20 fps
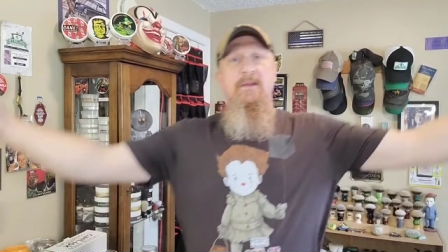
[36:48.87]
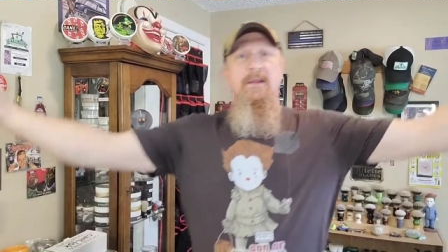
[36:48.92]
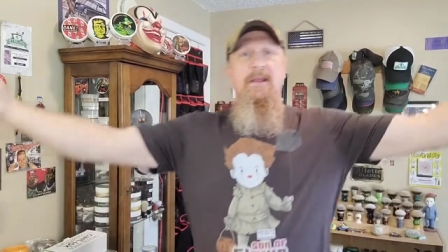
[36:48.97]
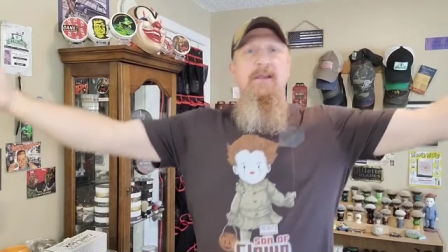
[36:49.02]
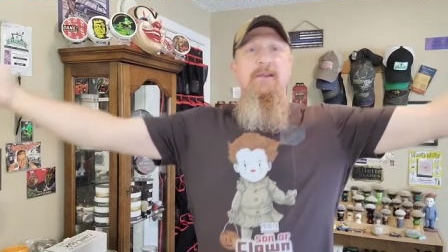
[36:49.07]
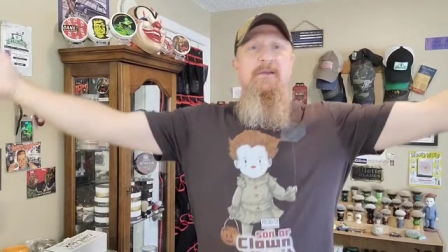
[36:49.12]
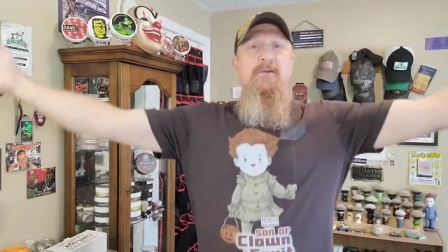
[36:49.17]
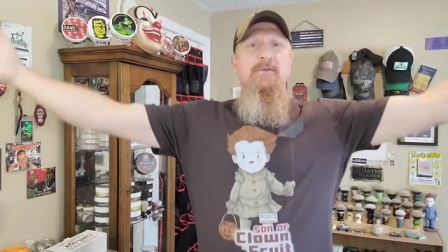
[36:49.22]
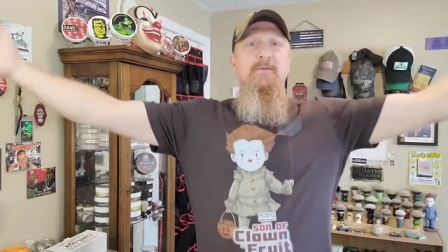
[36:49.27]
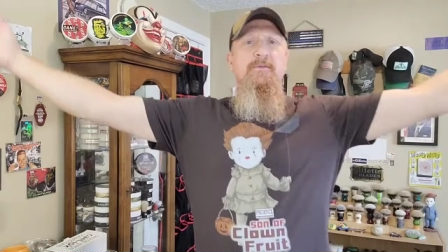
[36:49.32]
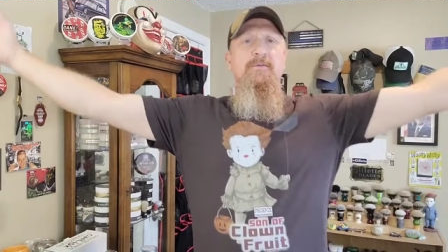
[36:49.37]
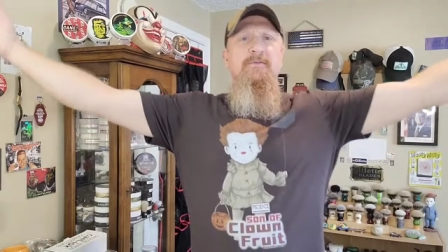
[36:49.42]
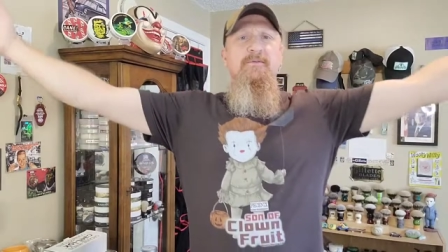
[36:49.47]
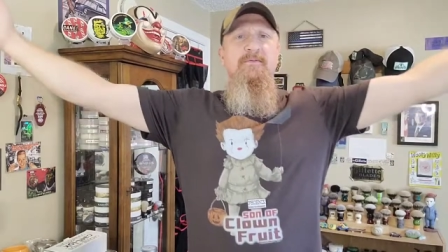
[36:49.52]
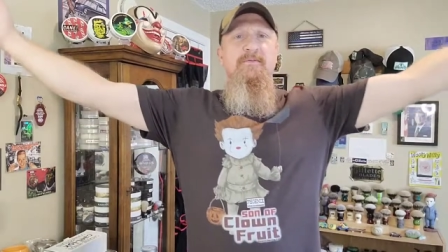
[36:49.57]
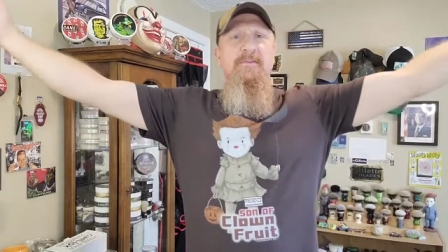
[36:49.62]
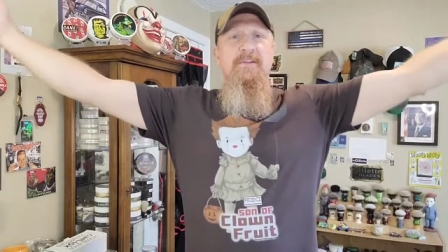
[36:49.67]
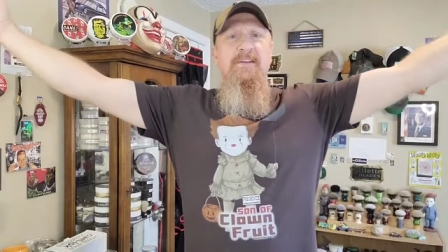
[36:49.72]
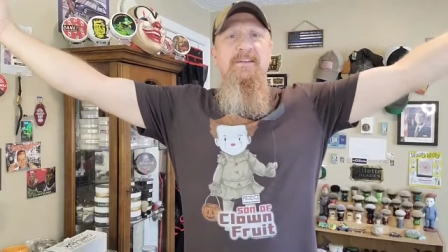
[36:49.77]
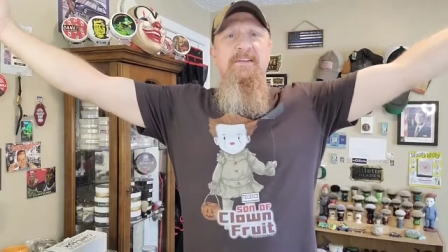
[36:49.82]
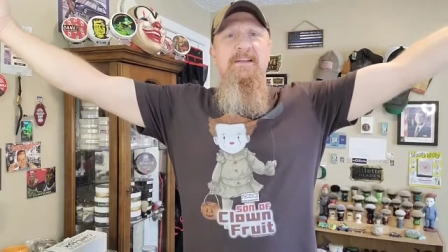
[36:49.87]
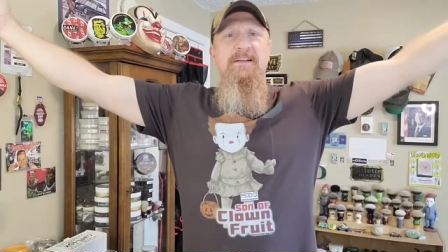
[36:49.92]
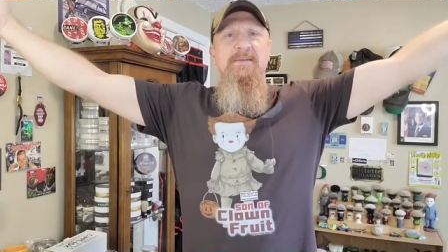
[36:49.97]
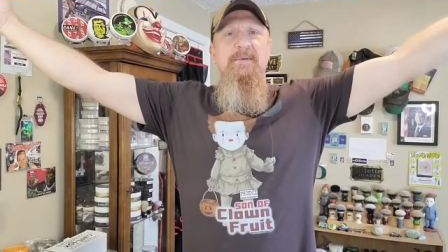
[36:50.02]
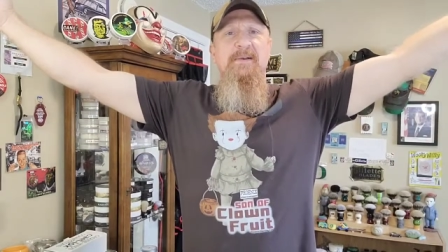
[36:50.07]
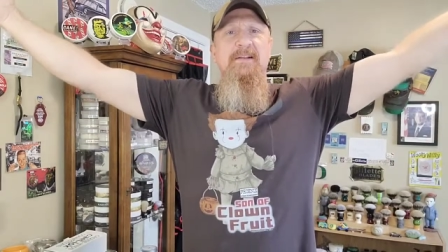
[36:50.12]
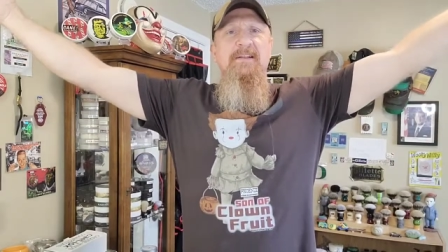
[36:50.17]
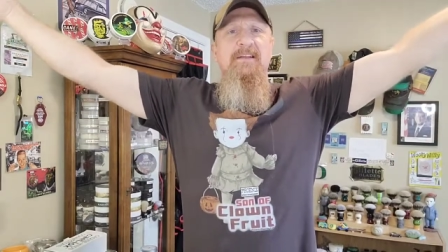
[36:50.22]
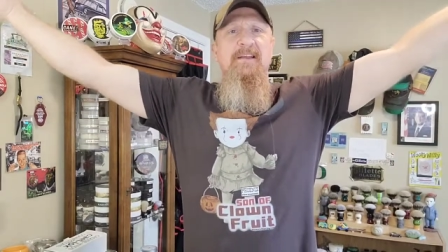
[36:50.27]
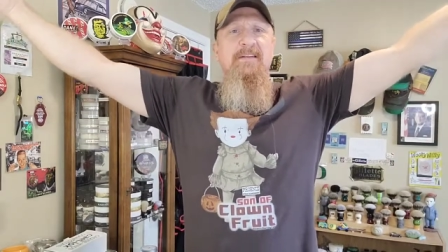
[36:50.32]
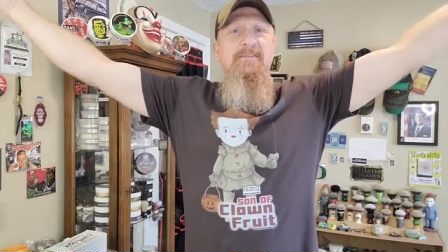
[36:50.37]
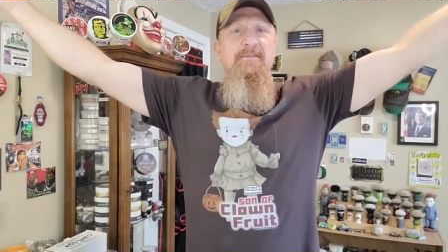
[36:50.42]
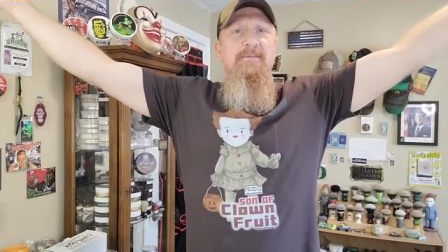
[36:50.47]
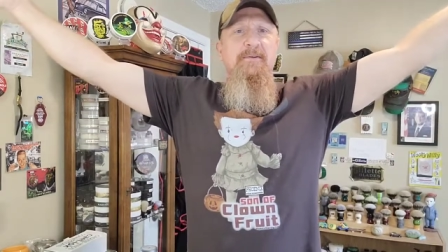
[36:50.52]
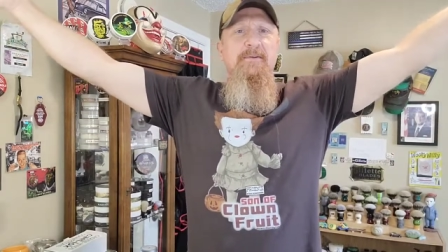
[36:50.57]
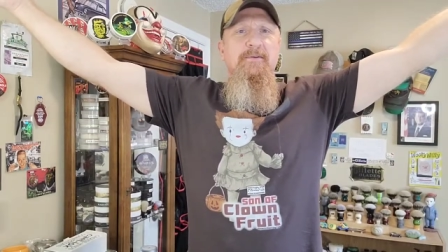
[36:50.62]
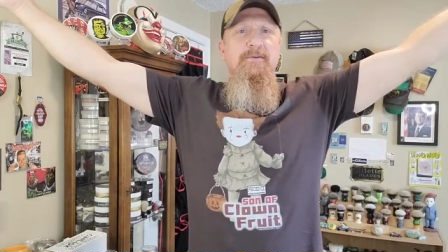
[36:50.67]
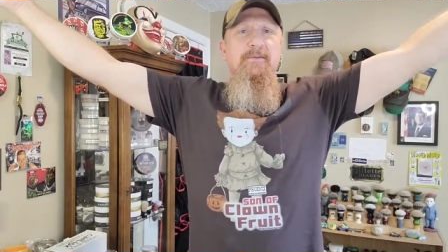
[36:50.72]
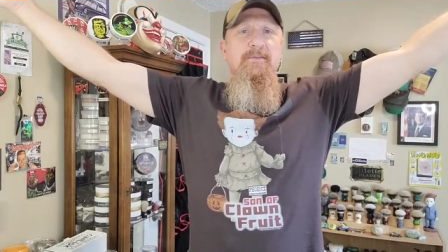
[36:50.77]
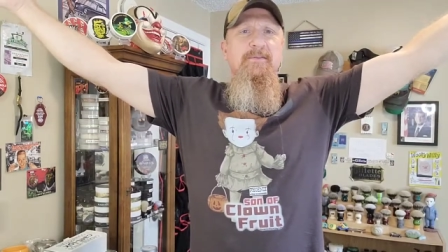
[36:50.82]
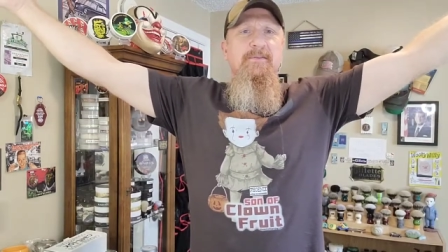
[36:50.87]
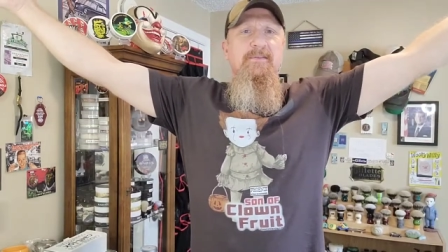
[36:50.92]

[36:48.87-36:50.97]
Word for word: I know we didn't talk about clown fruit.